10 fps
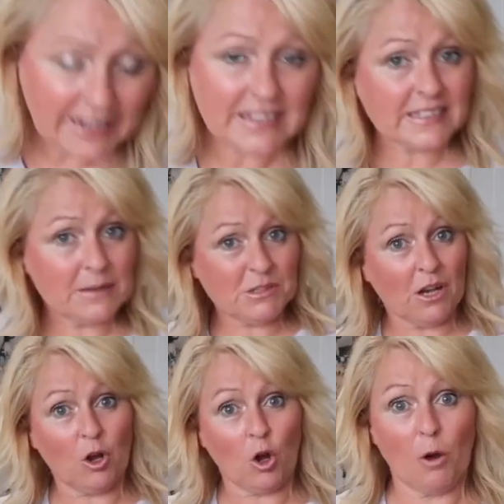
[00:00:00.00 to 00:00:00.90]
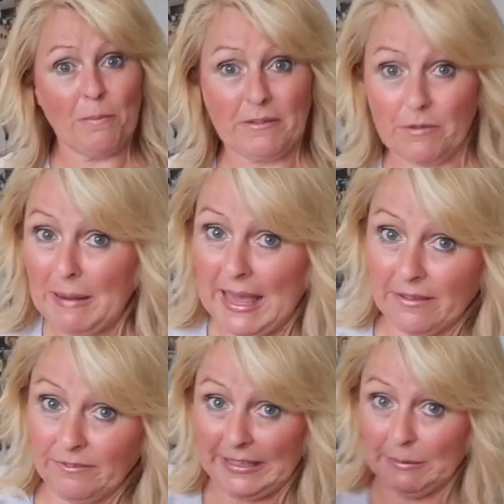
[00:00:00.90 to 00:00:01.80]
it seems like I've got a bit of a black
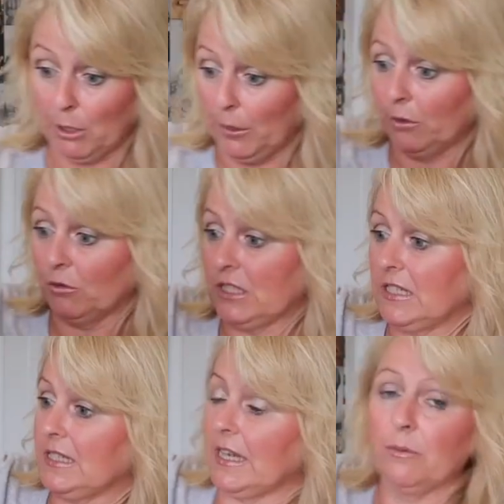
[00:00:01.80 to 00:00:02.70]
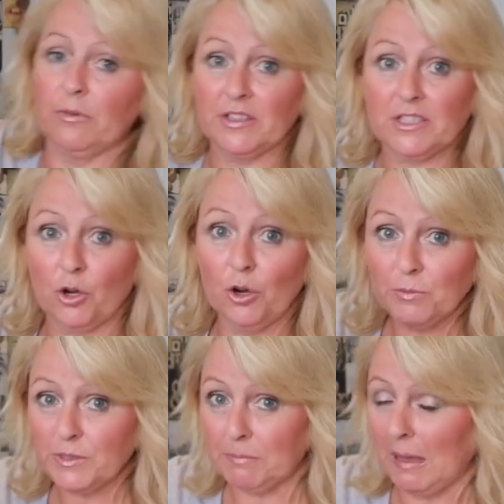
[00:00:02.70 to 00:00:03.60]
theme going on today with the
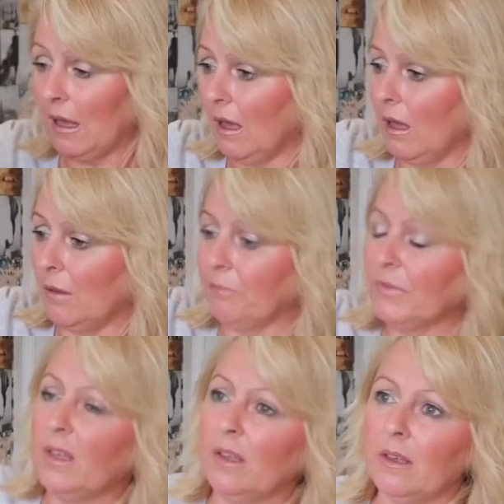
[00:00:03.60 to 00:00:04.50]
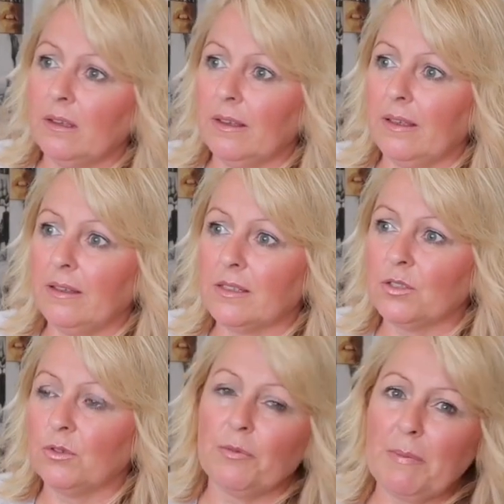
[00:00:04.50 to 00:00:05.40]
tops, but it's
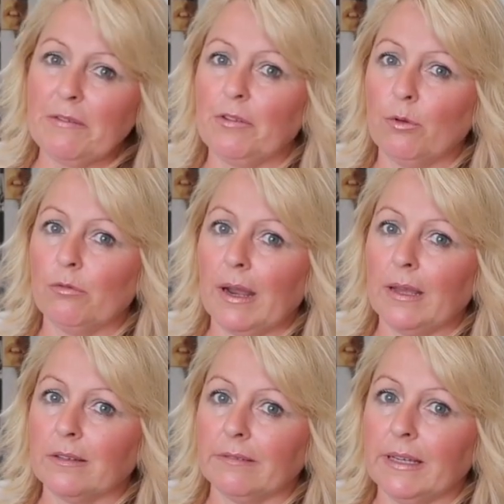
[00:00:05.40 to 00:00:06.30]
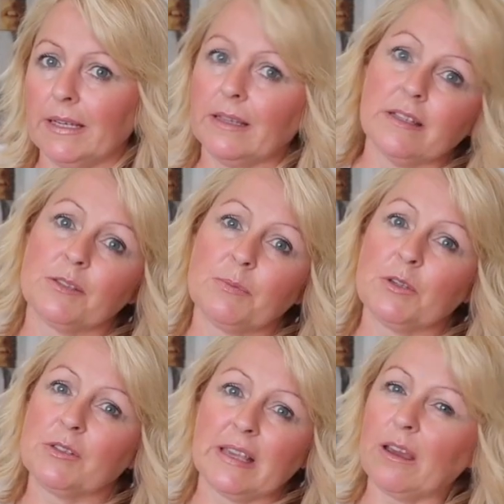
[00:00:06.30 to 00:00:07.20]
sort of a bit of an all-rounder really. It's
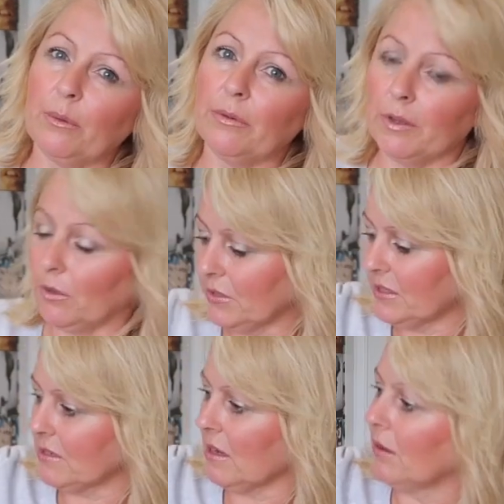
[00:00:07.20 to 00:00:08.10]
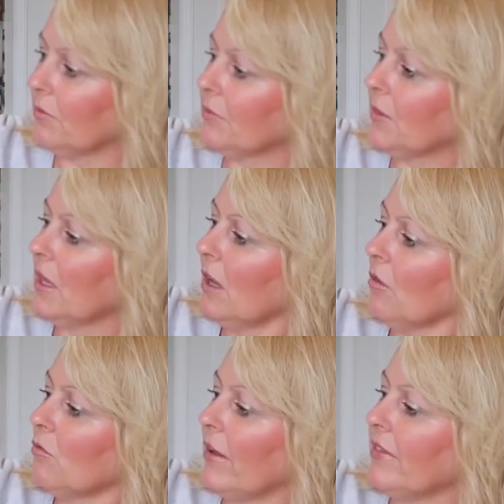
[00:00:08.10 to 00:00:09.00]
because they go with a lot of stuff.
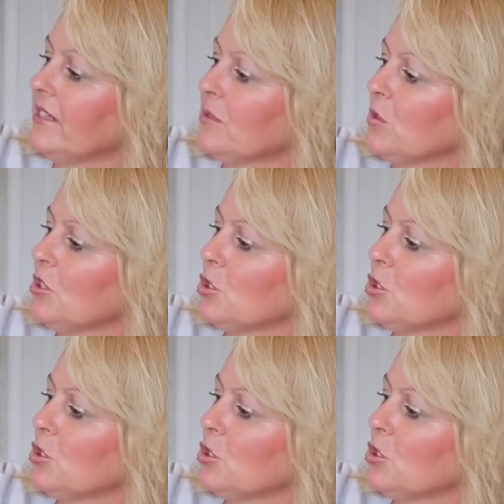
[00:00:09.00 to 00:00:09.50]
Right, this was a